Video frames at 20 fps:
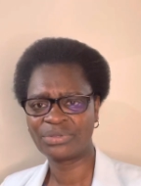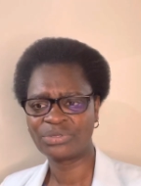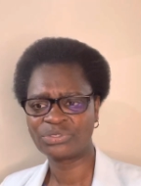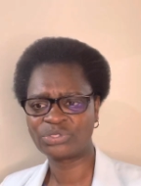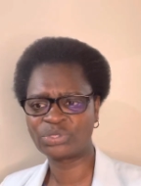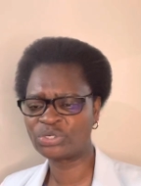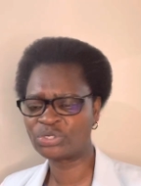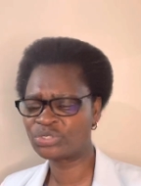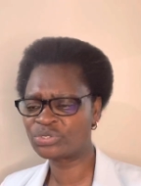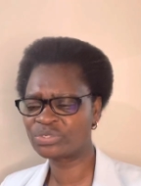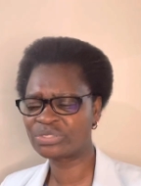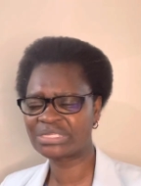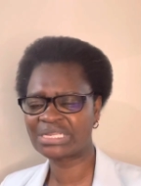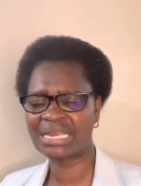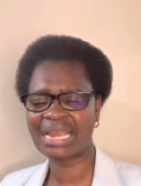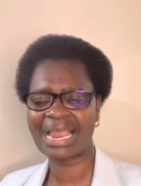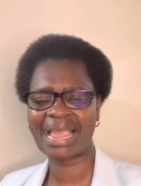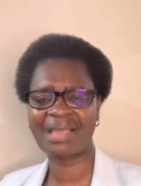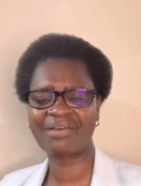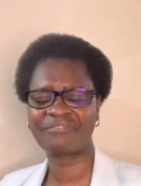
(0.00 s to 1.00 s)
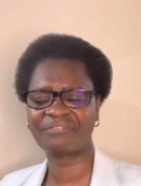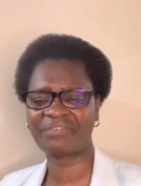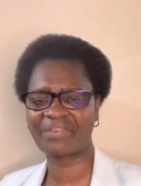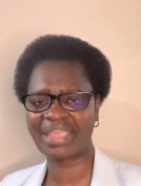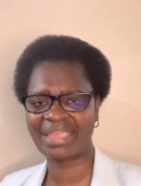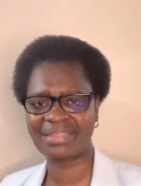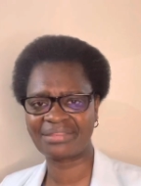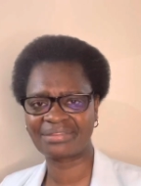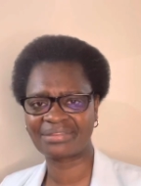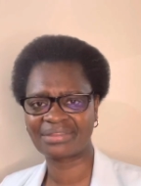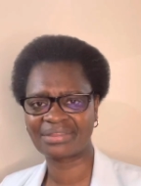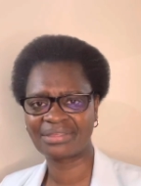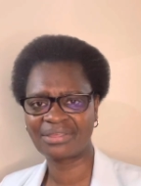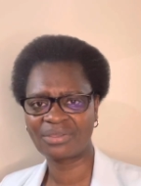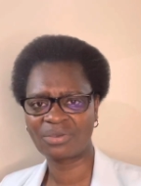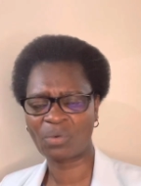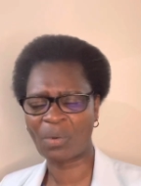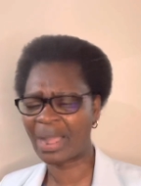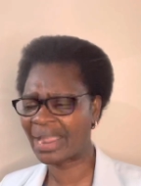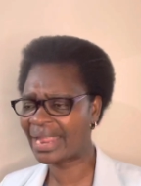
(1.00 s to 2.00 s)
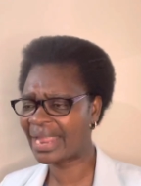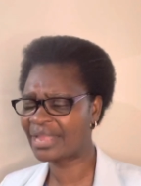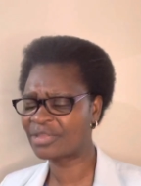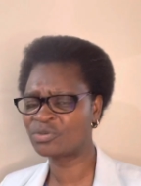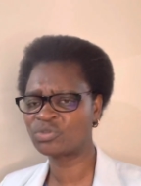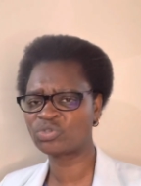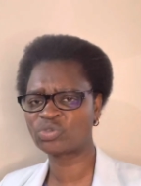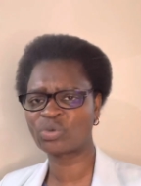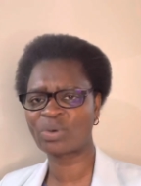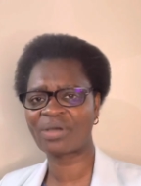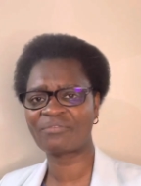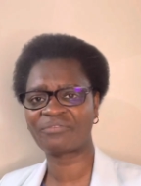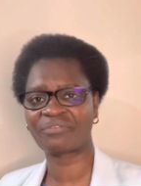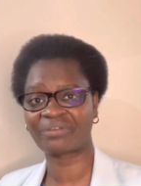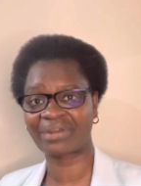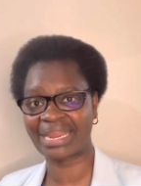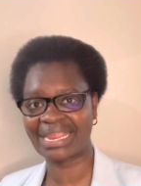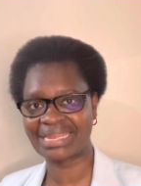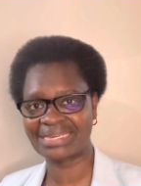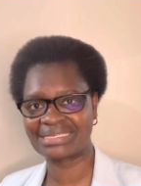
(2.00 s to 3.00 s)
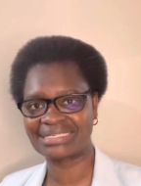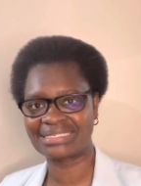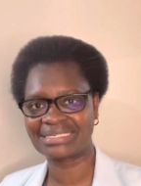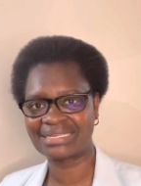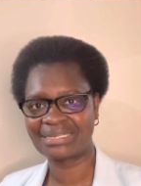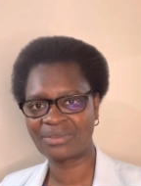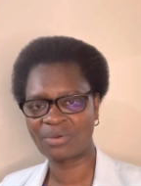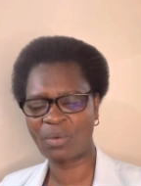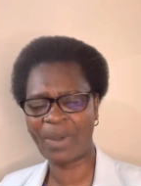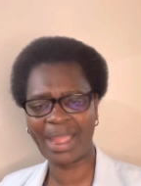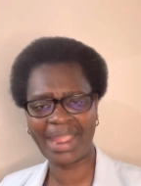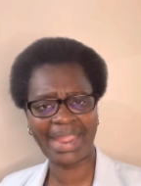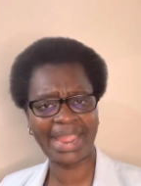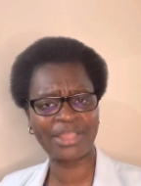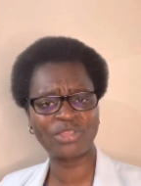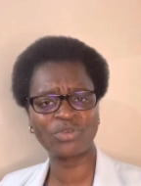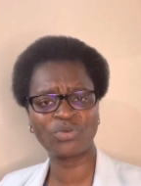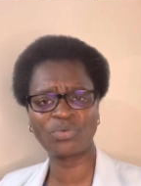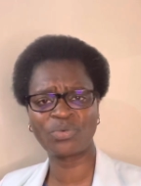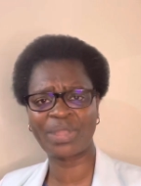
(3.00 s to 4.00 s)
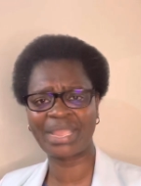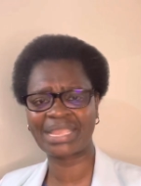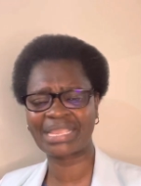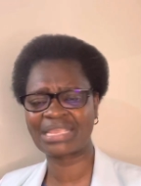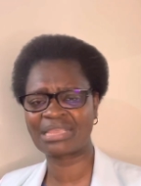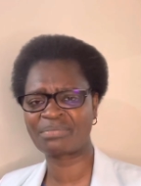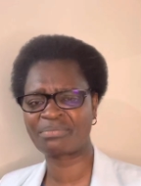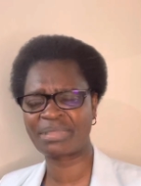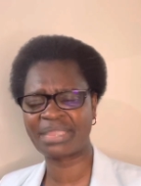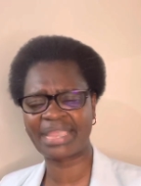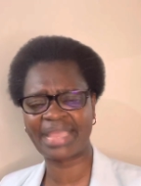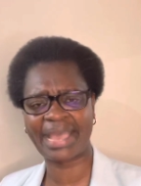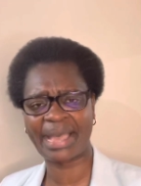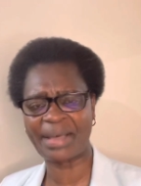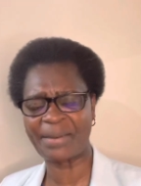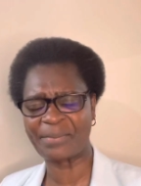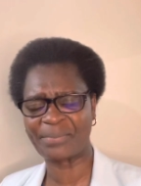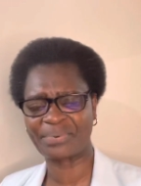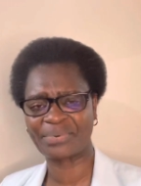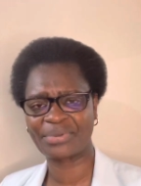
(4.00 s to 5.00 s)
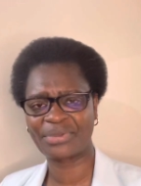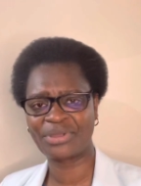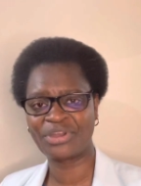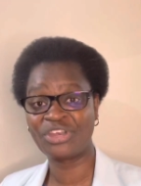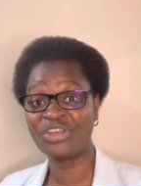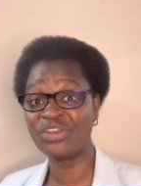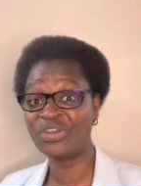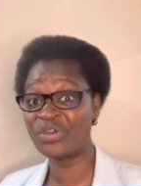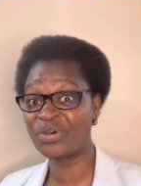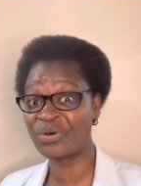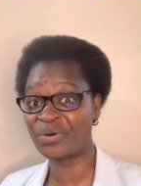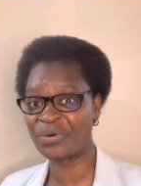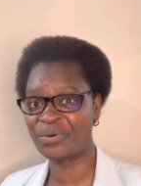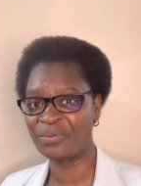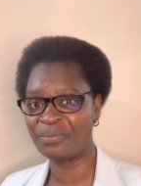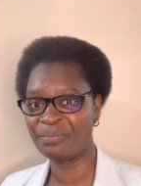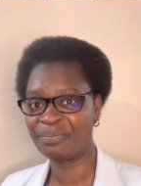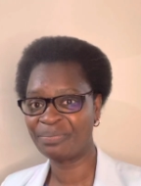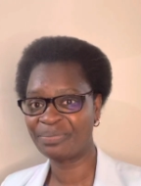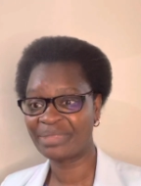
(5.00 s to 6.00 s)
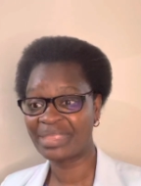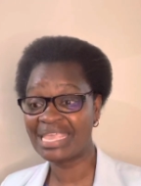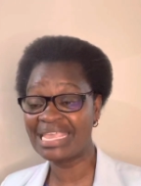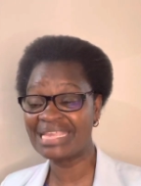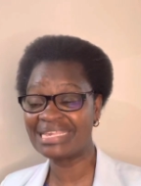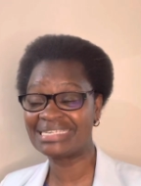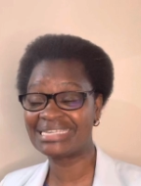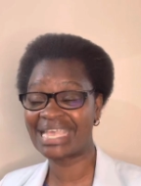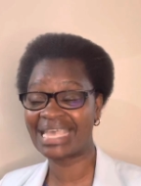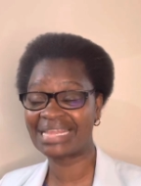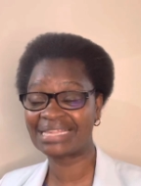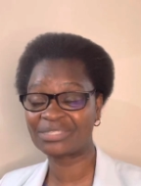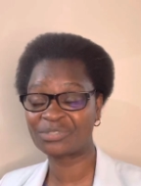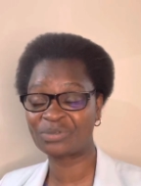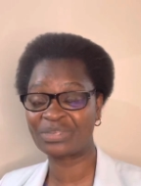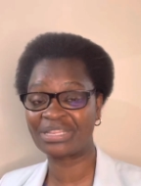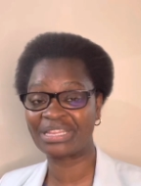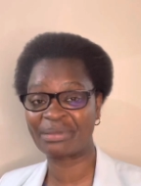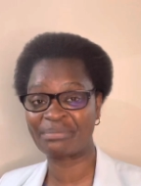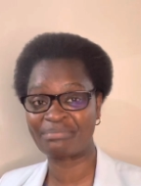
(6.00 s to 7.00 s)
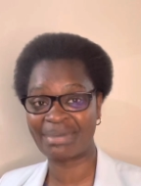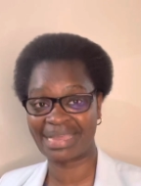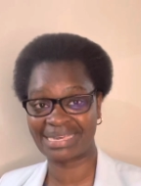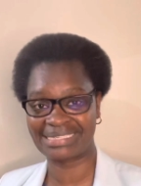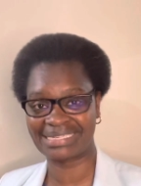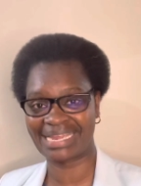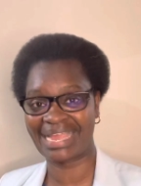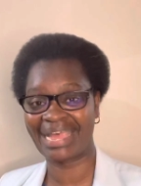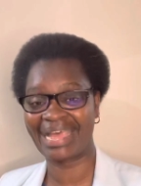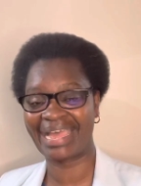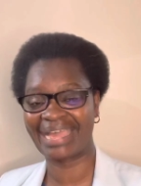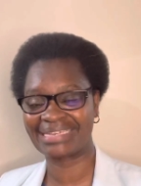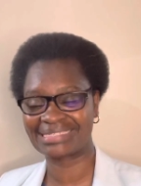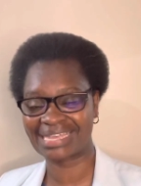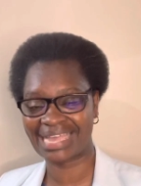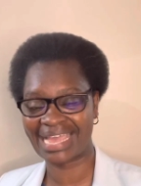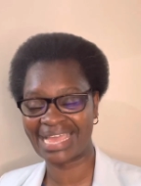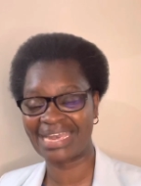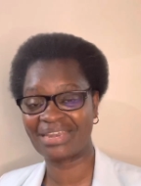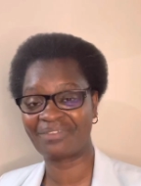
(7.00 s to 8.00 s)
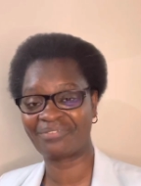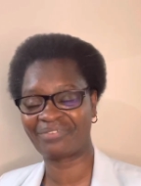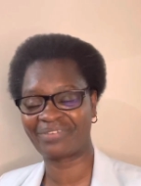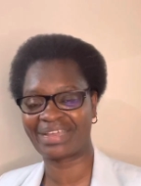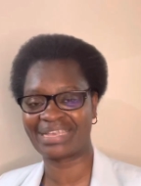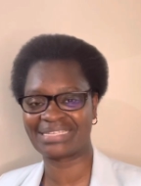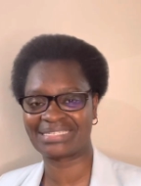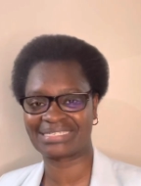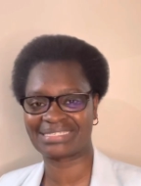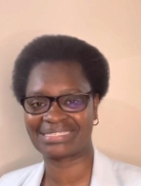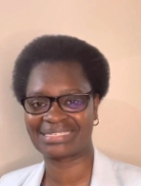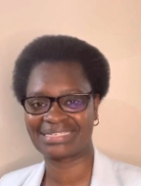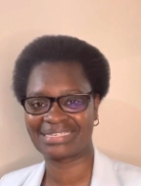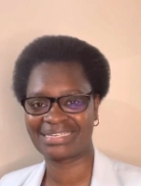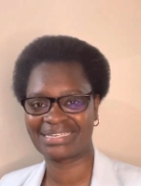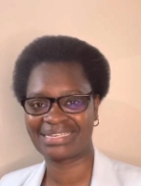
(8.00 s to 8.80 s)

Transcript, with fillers: Don't you still have faith? Why are you so afraid? Why are you waking me up? No, he dealt with the matter at hand first.